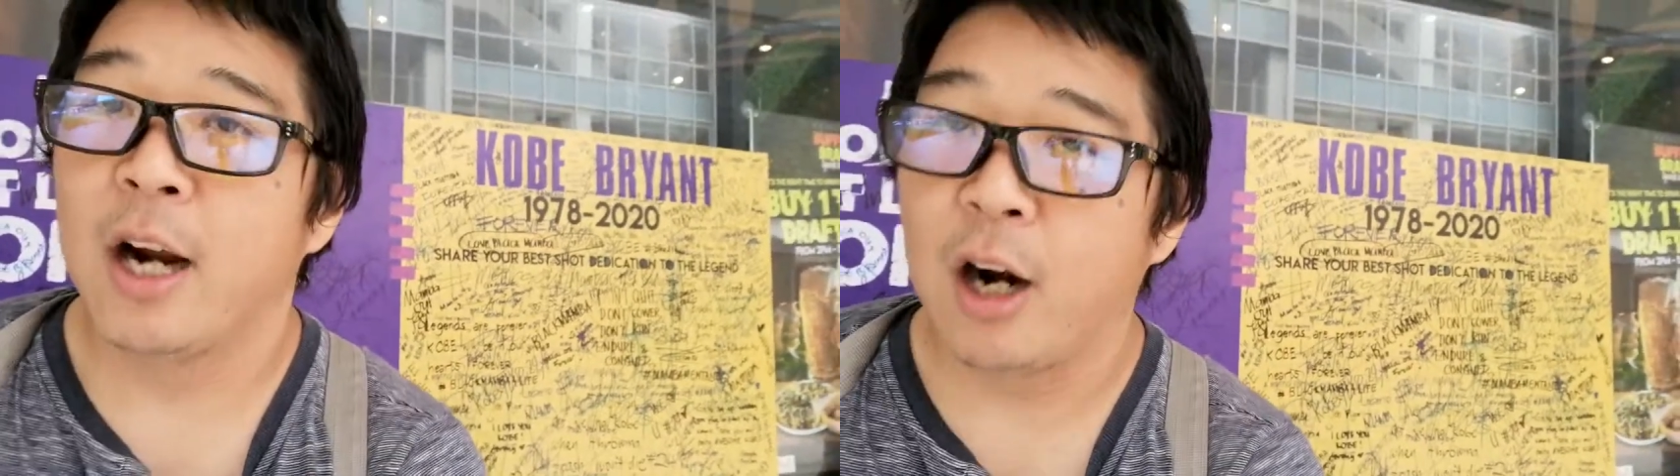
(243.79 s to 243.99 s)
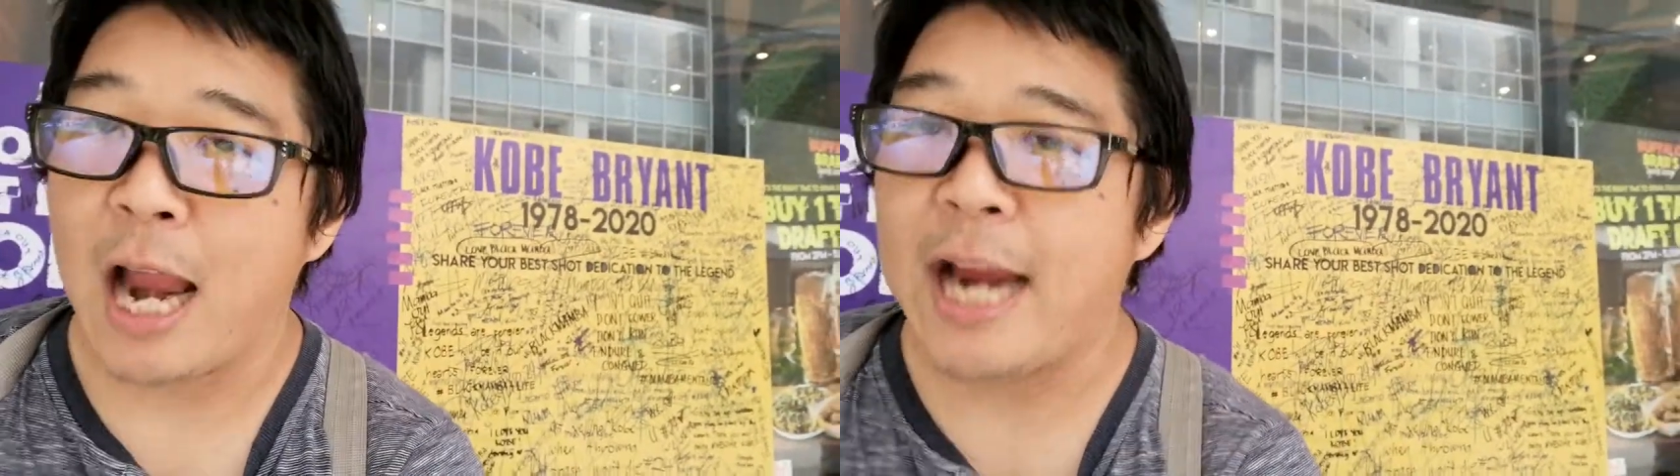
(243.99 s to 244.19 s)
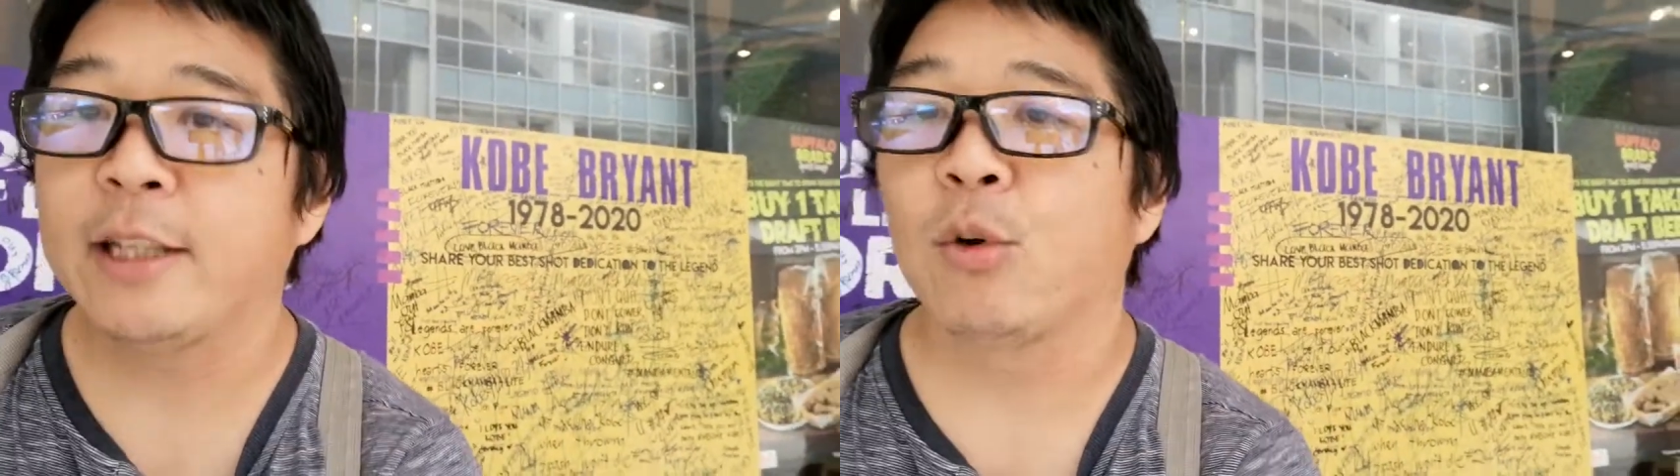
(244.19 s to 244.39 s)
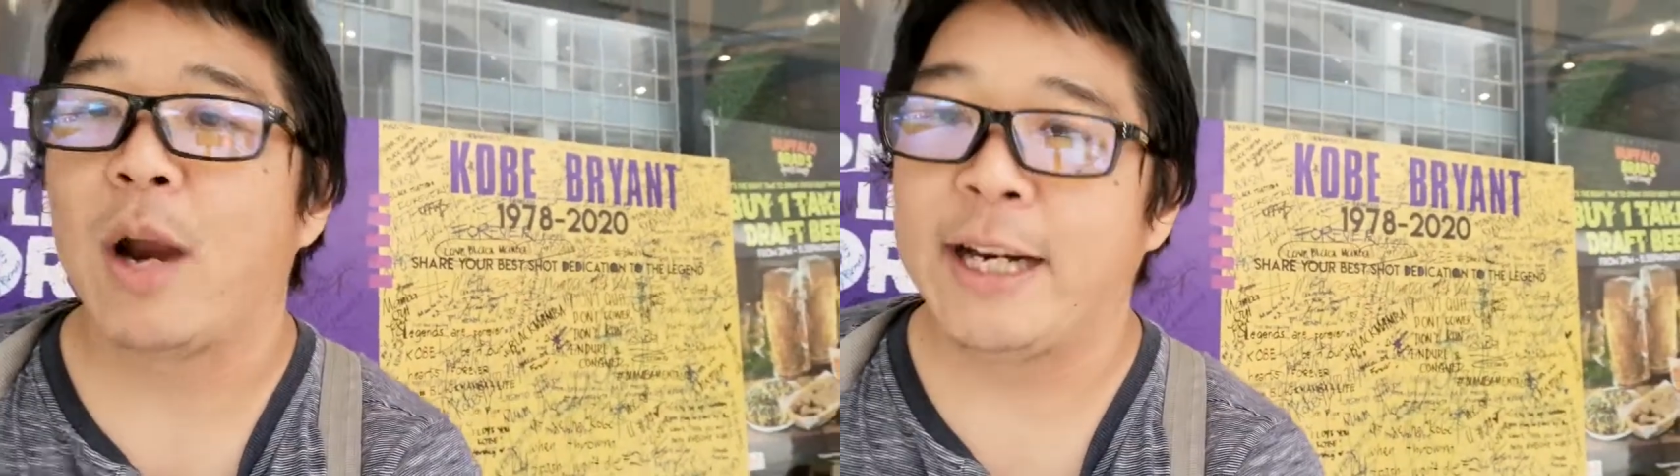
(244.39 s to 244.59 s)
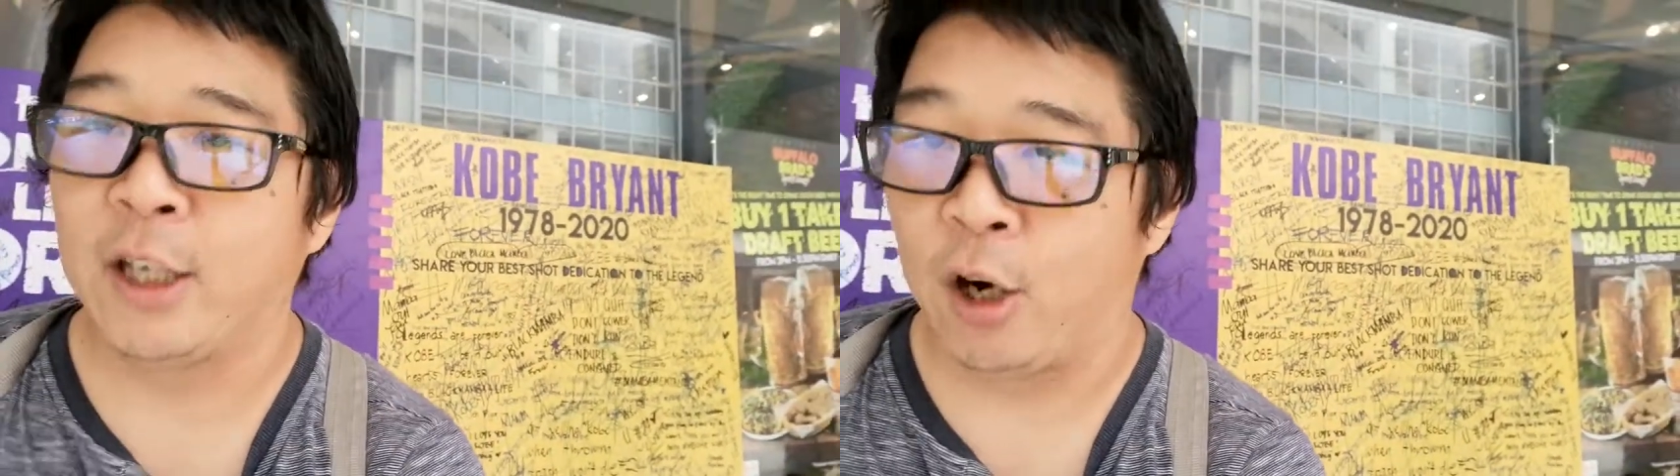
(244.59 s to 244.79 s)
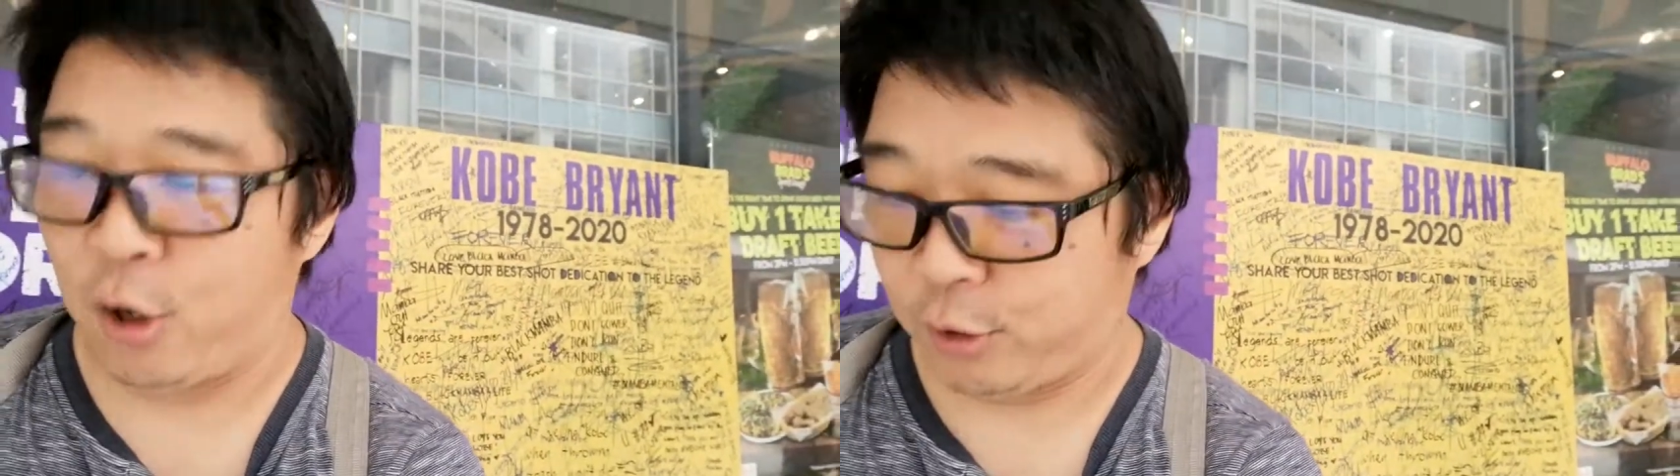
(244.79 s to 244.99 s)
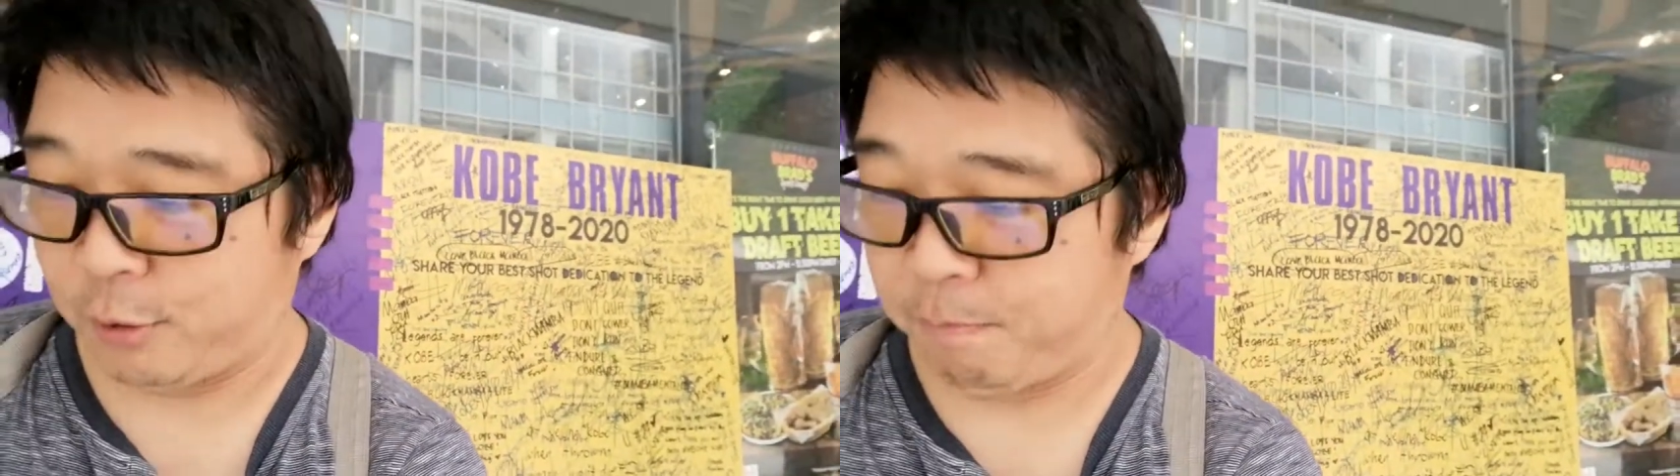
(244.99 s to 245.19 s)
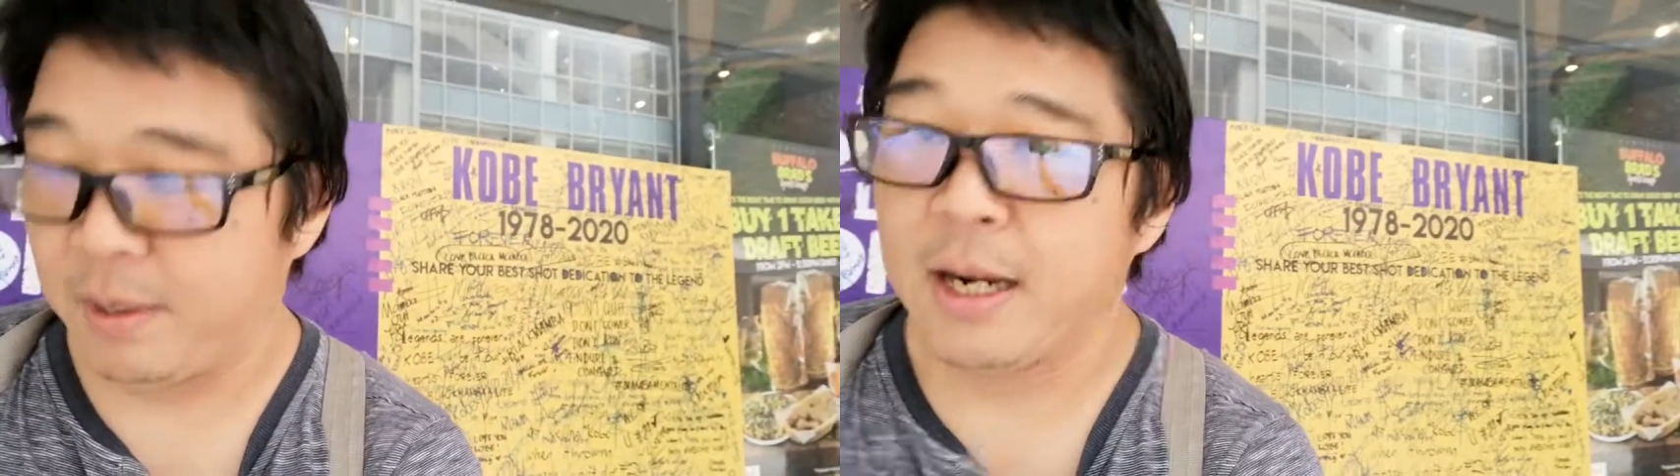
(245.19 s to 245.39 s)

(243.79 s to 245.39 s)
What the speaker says: her 8th grade girls.